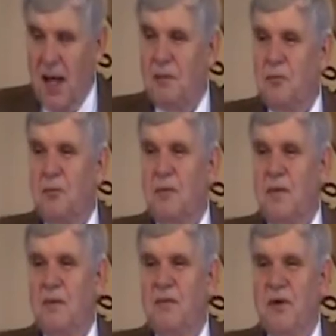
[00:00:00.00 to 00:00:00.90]
And
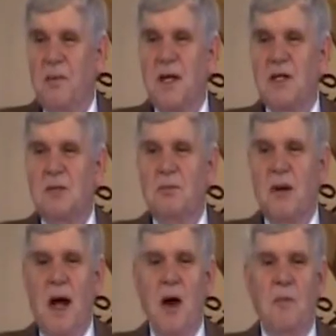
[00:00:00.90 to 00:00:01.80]
from
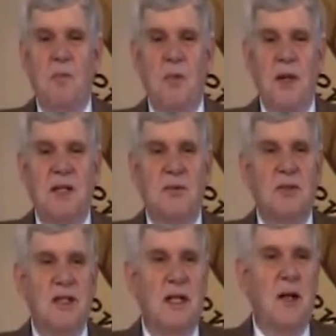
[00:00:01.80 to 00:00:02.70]
this, I hope we can
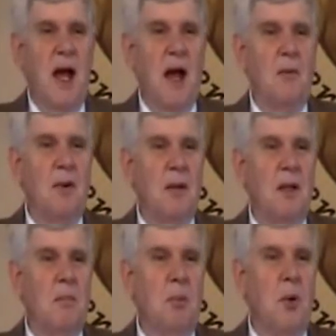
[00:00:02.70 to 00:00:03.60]
see how
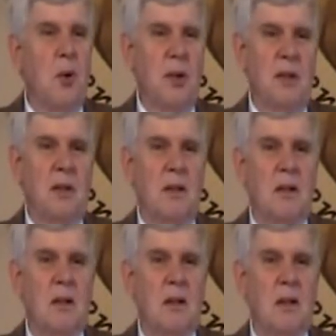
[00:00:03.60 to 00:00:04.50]
really important
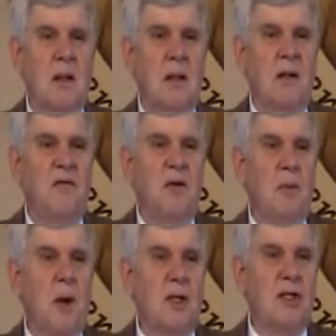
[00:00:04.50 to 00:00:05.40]
the
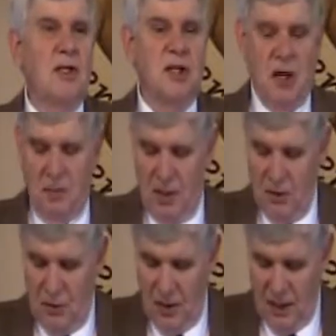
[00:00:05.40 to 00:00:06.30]
foot washing
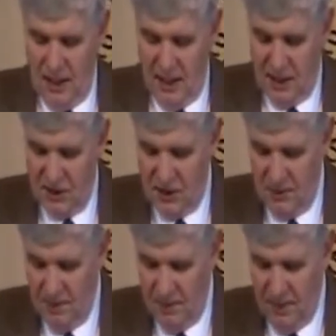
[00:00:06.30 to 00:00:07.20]
ceremony really is.